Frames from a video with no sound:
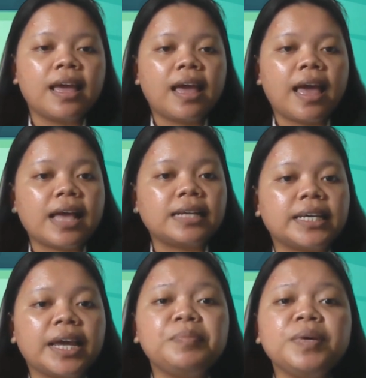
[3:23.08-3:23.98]
and
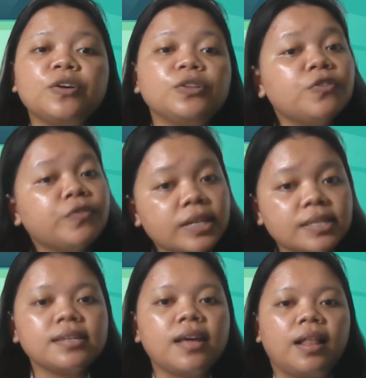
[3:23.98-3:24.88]
can be
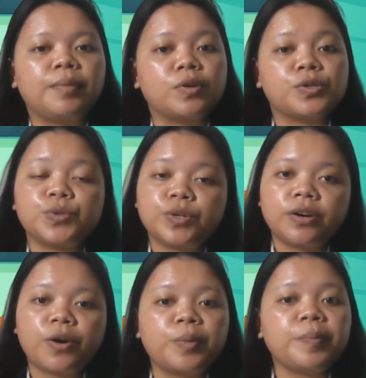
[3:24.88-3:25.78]
controversial among
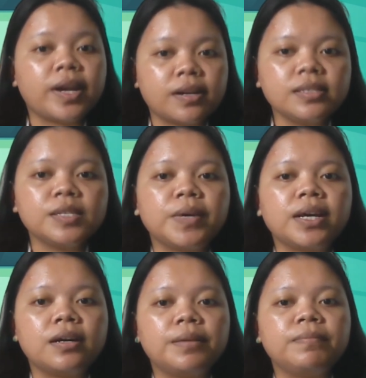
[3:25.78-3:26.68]
students or parents
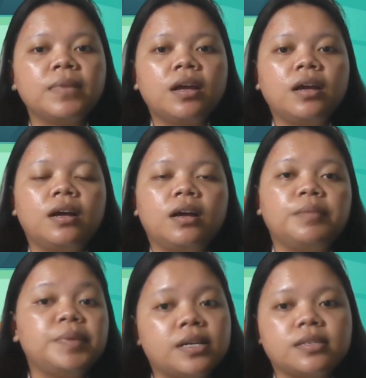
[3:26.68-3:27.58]

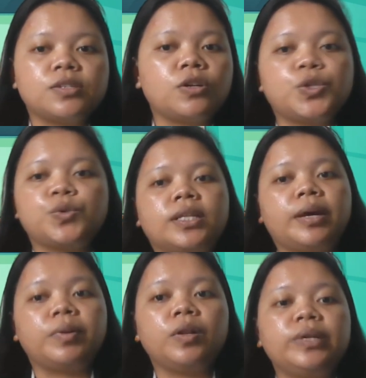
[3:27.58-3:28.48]
because not
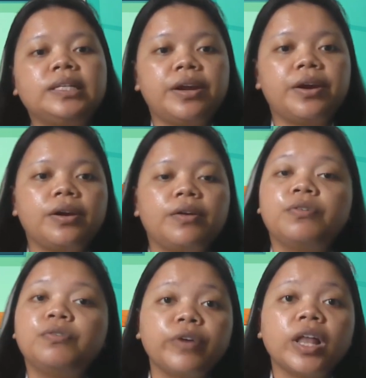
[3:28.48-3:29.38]
suitable with their
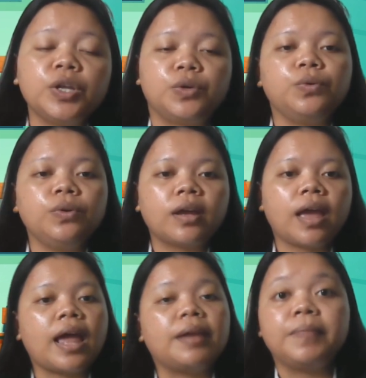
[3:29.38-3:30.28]
value
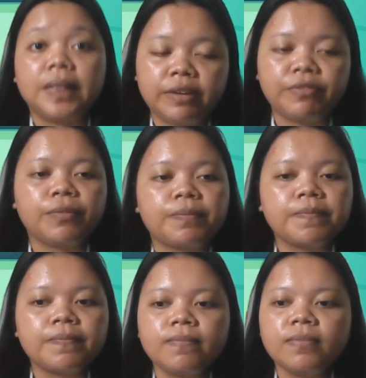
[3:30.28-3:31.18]
and belief.
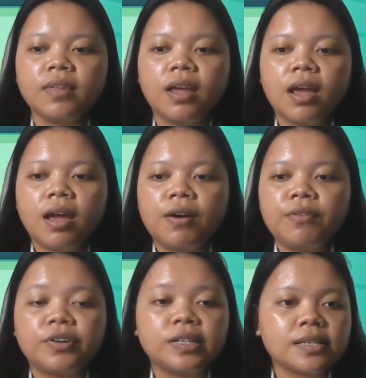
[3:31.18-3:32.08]

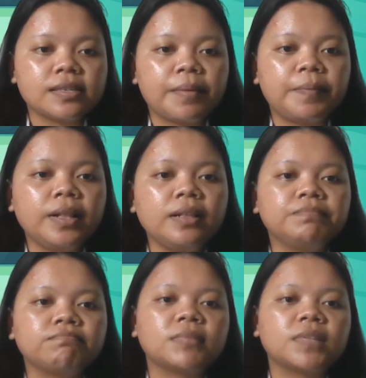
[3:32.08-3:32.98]
For the example,
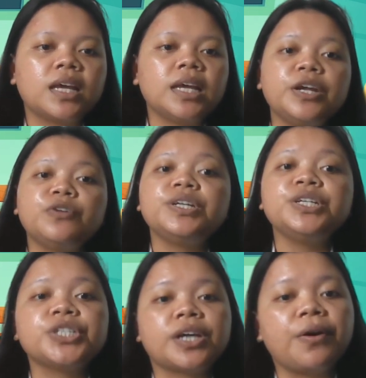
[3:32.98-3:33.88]
in
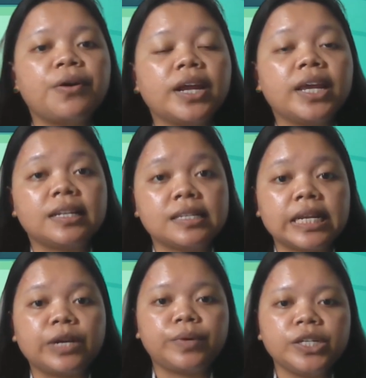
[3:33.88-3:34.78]
Indonesia or English
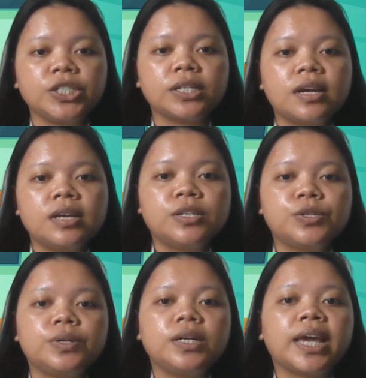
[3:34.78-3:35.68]
language,
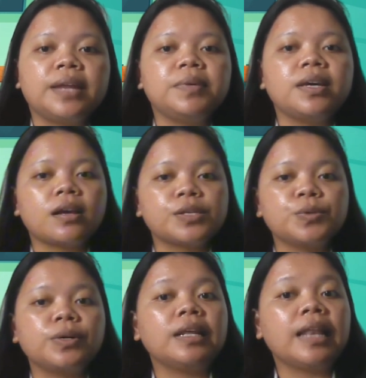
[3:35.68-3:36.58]
students can be asked
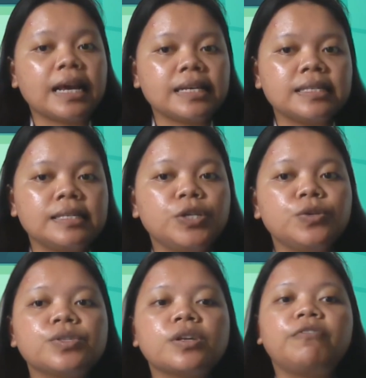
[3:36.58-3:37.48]
to analyze the
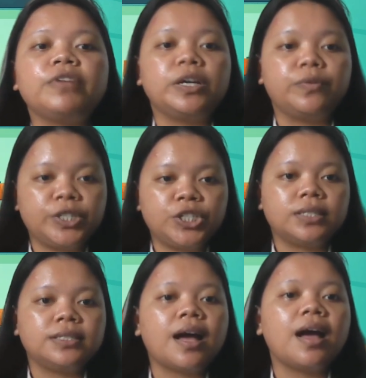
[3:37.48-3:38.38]
use of
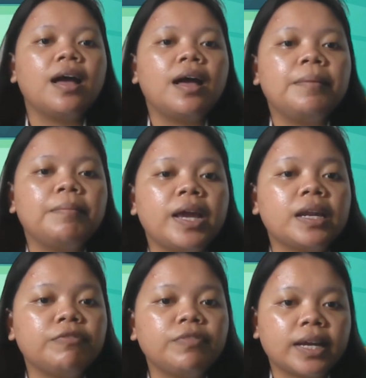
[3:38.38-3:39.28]
language that may
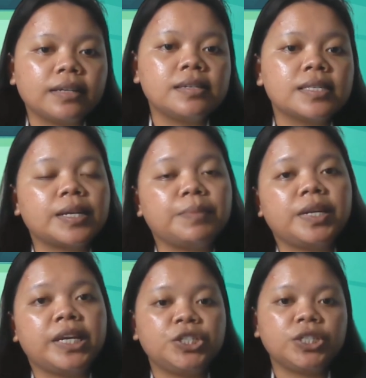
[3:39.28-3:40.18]
reflect
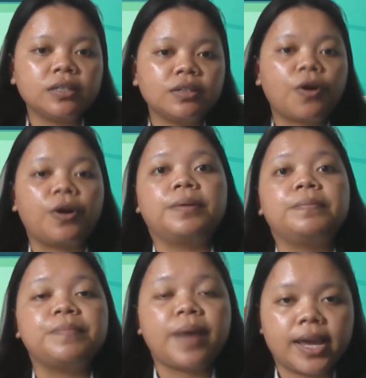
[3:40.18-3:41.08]
discrimination or
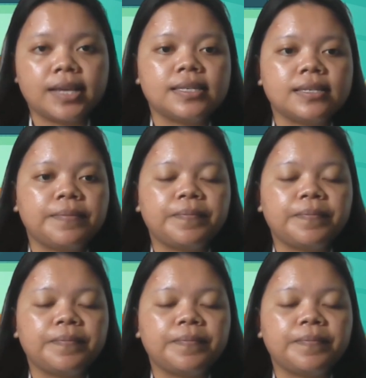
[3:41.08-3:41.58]
bias.